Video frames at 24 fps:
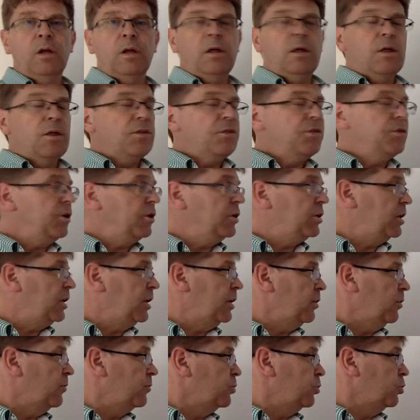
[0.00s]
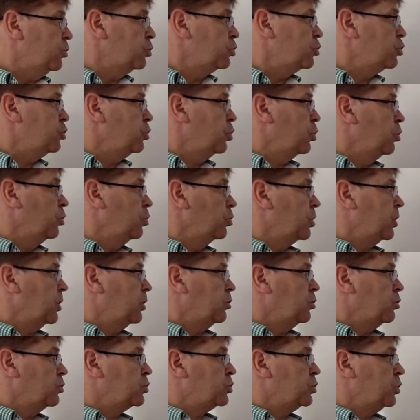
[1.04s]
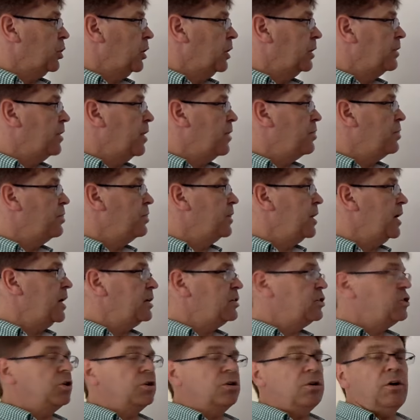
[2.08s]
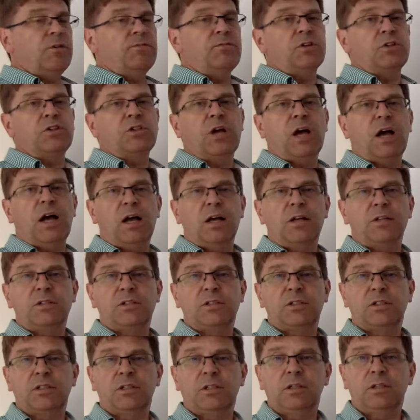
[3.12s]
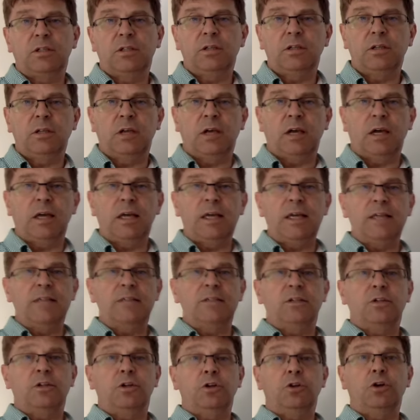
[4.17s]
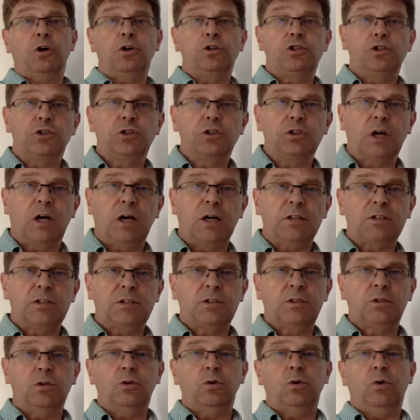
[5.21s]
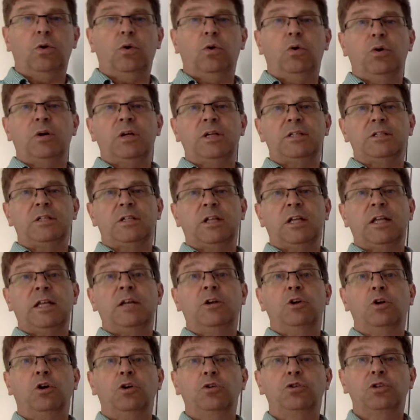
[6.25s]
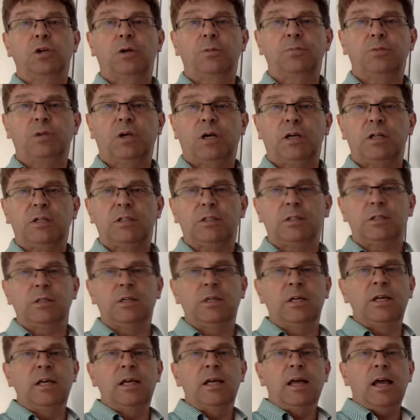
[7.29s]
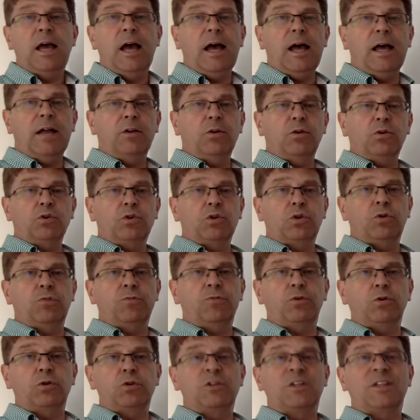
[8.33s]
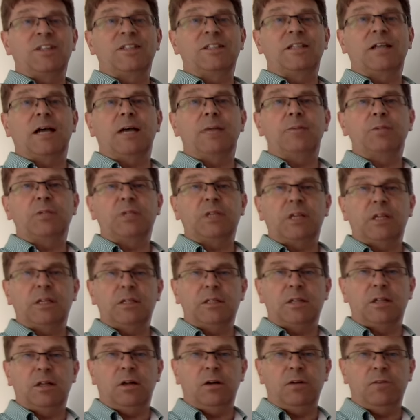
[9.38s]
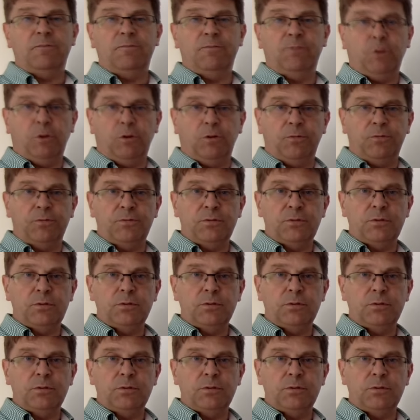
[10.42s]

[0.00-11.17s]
Thirdly, of course, you're looking also at the nature of the task. Is it an urgent task or is it a long-term task? And also, of course, the timescales that are involved.